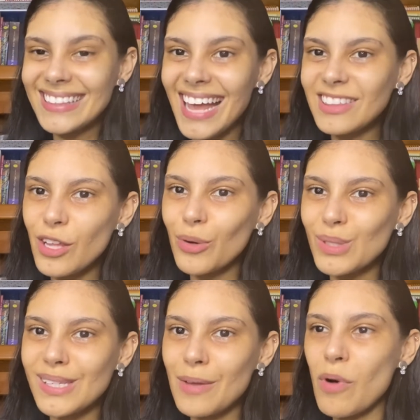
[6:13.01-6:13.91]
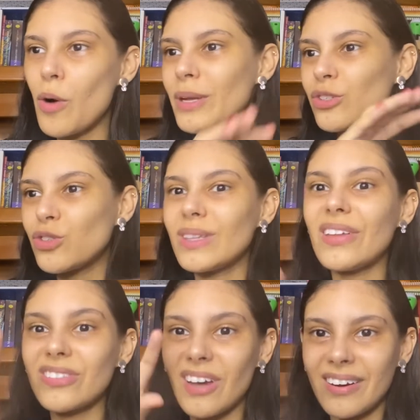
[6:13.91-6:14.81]
that noticing moment to
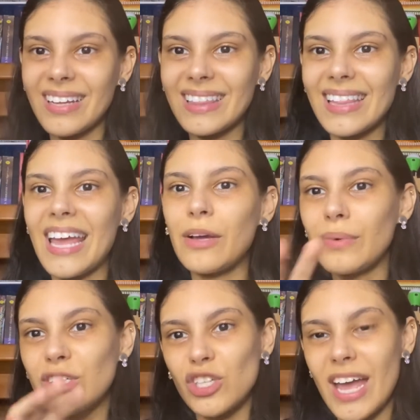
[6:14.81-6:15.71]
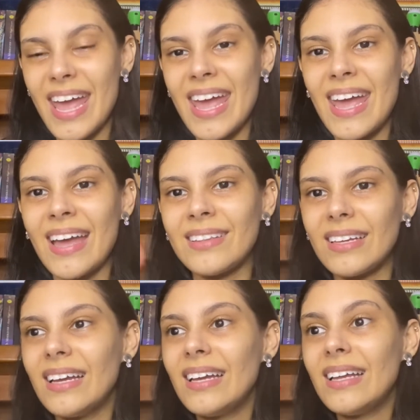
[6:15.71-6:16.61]
the target language
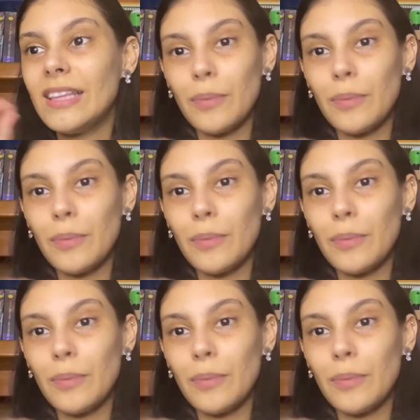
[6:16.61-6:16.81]
and the